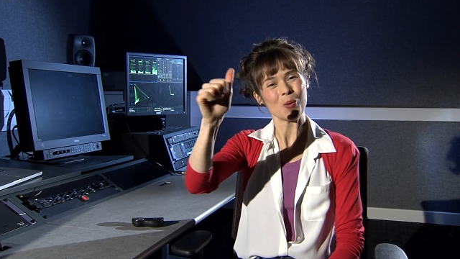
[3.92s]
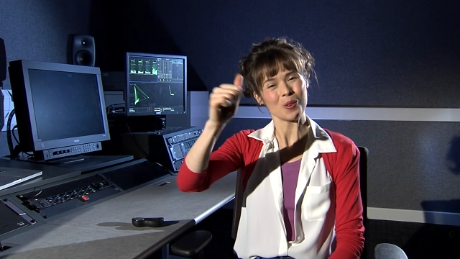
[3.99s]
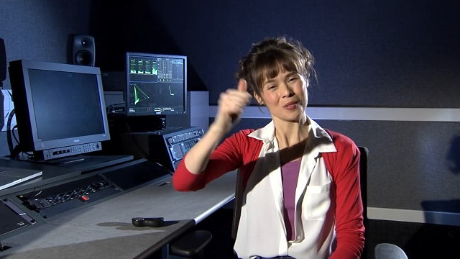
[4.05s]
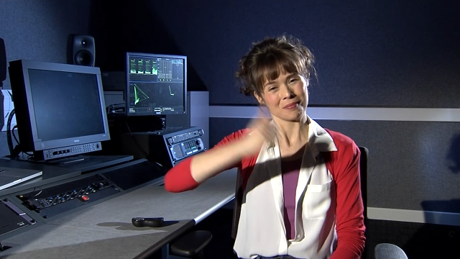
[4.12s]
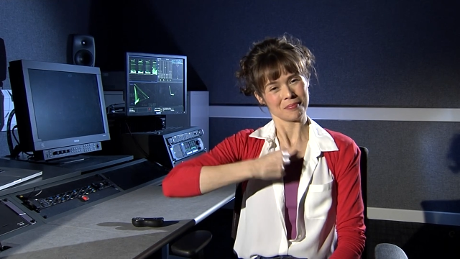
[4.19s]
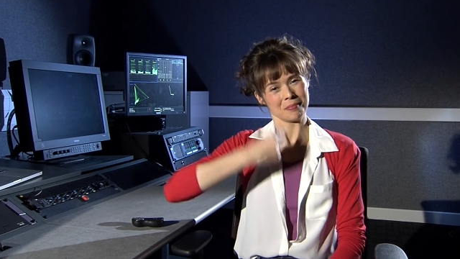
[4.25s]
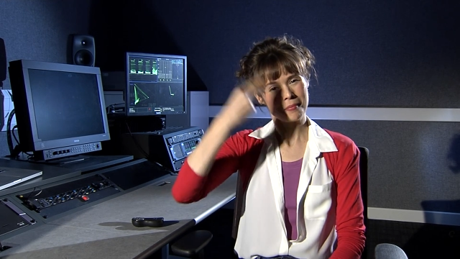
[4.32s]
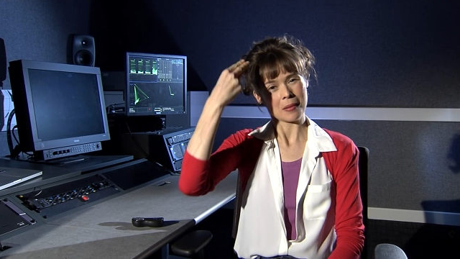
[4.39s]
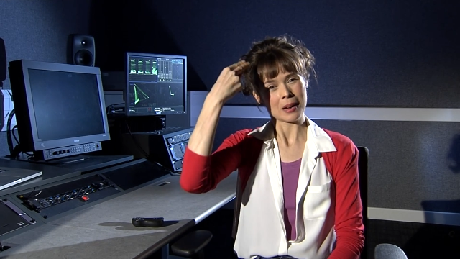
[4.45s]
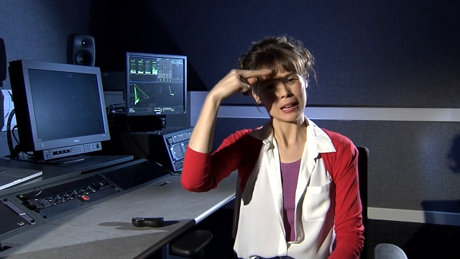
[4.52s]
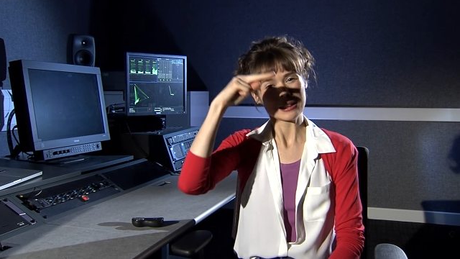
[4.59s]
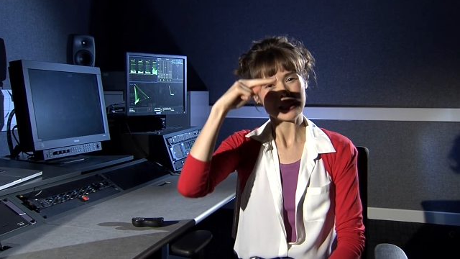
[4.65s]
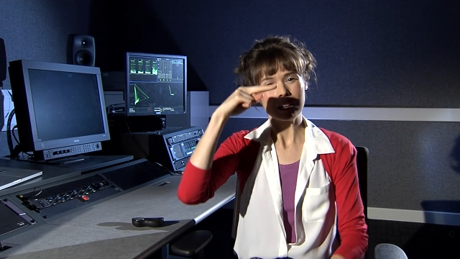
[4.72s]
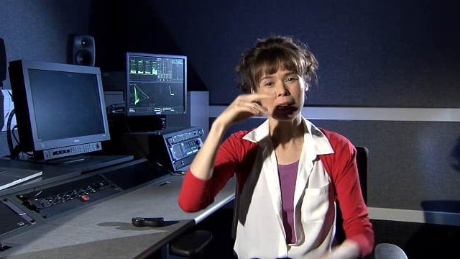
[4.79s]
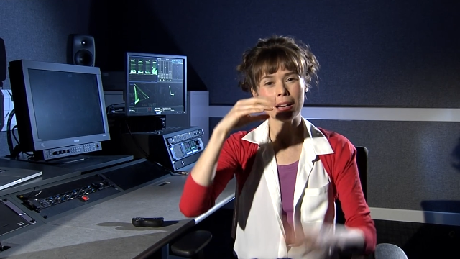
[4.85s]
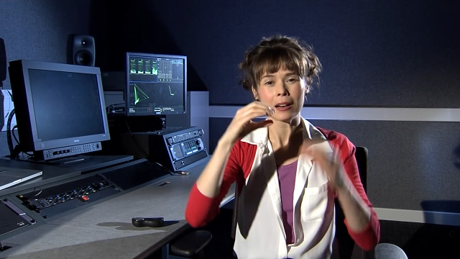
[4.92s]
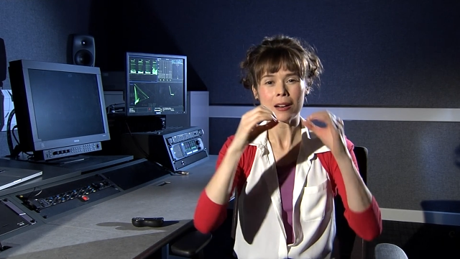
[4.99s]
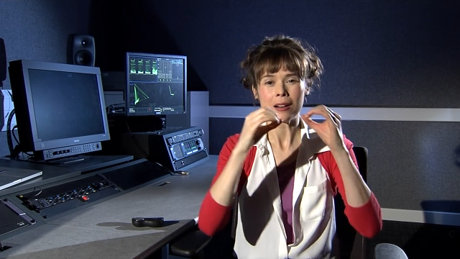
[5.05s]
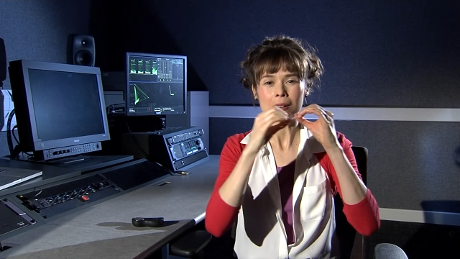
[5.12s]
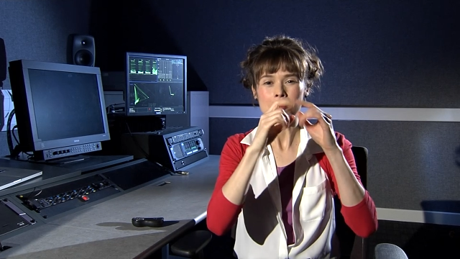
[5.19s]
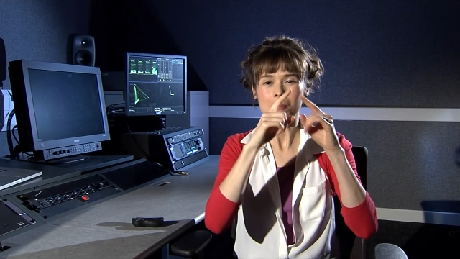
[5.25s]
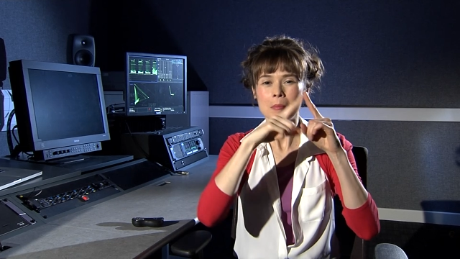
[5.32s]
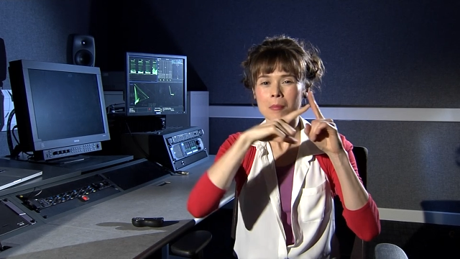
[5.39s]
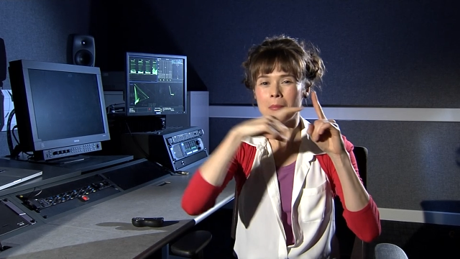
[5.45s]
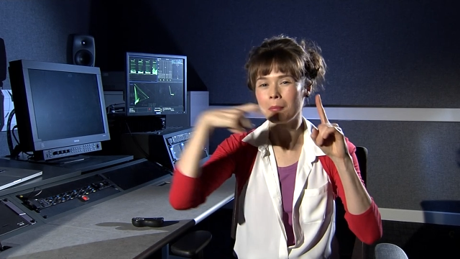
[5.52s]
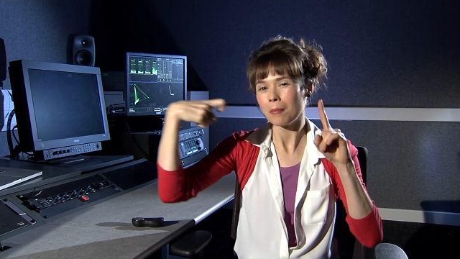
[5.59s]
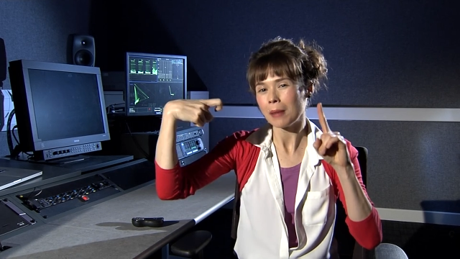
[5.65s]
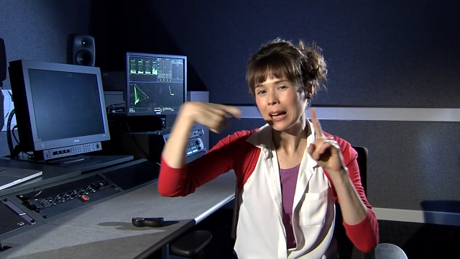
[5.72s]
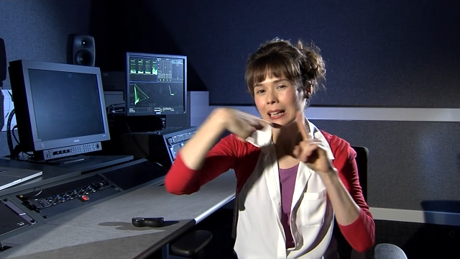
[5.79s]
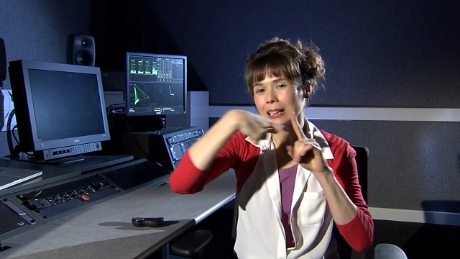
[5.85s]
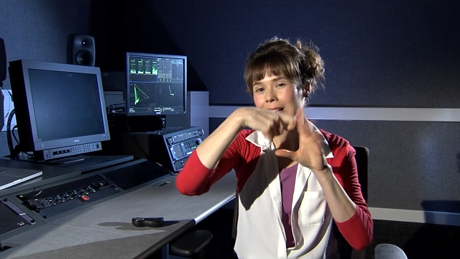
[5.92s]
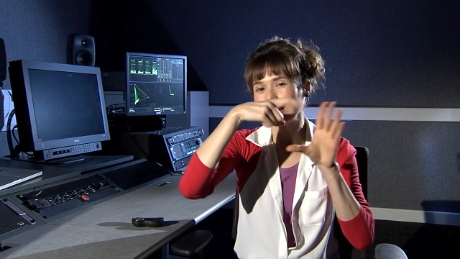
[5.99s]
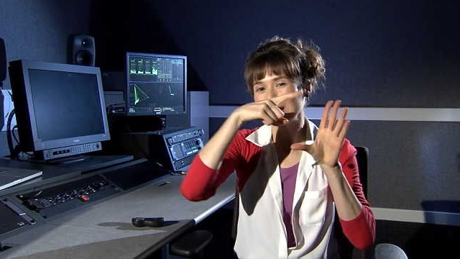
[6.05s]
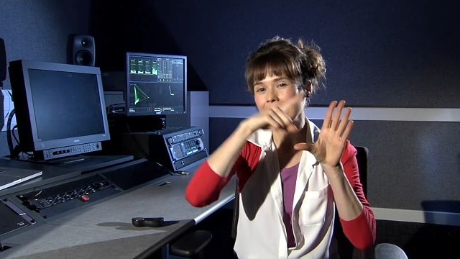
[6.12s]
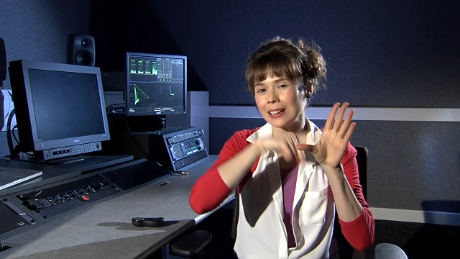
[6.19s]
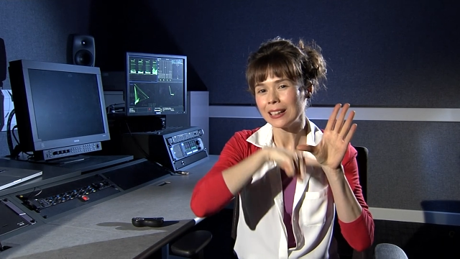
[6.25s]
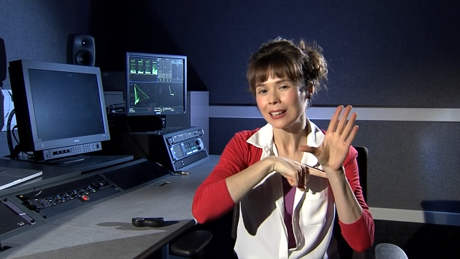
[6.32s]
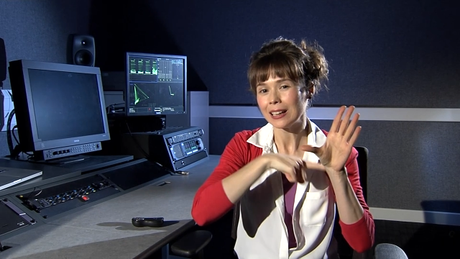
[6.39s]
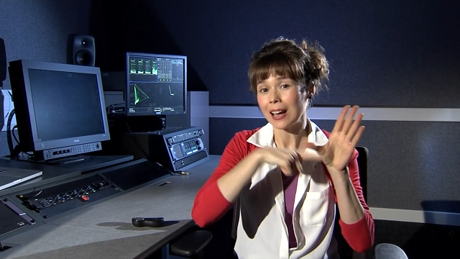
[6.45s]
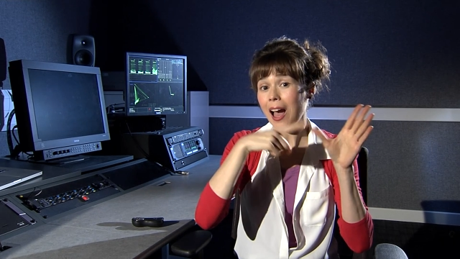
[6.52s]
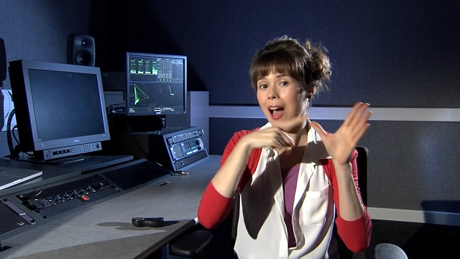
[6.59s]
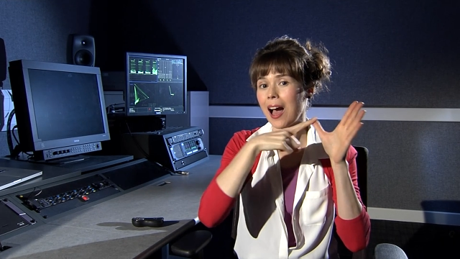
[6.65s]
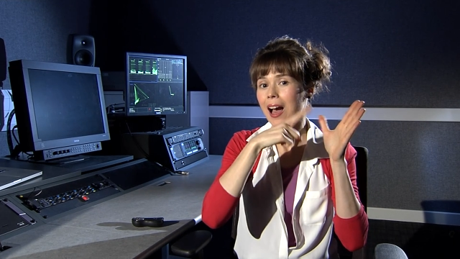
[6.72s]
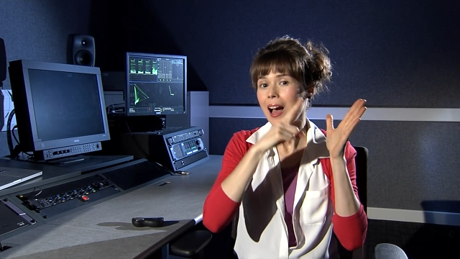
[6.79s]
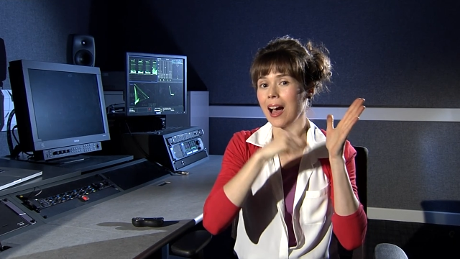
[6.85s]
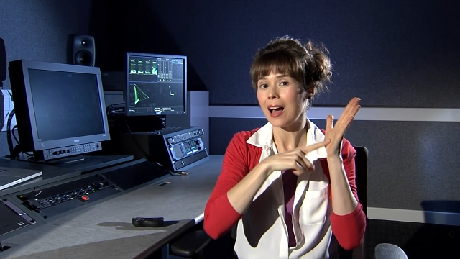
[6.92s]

Hello, my name is Becky